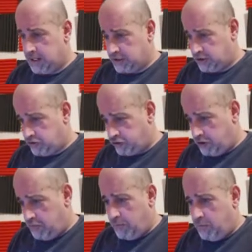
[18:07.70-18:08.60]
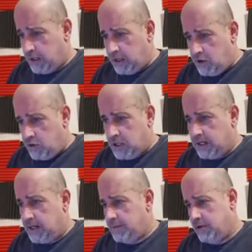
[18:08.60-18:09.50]
It's untrue. And when I look
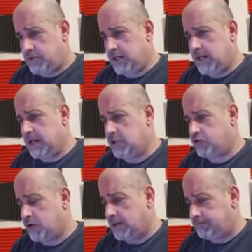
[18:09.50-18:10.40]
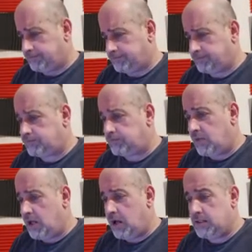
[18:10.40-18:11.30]
at an MOT history,
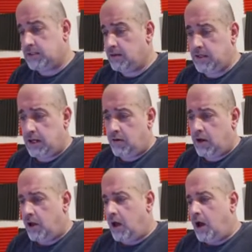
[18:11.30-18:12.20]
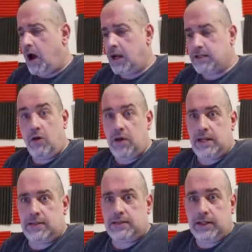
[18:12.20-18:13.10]
I don't
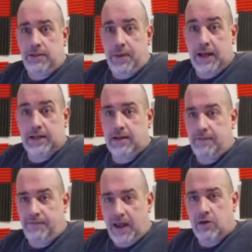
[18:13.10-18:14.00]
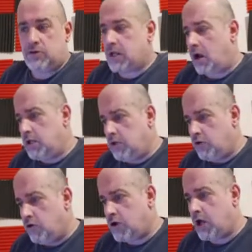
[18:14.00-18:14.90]
instantly panic at fails. I
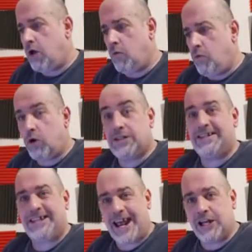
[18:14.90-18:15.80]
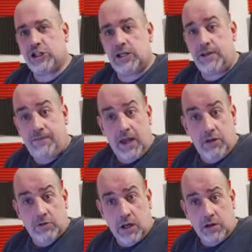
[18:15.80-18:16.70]
look at what it's actually
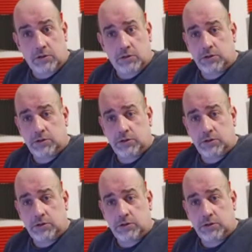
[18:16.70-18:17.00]
failed on.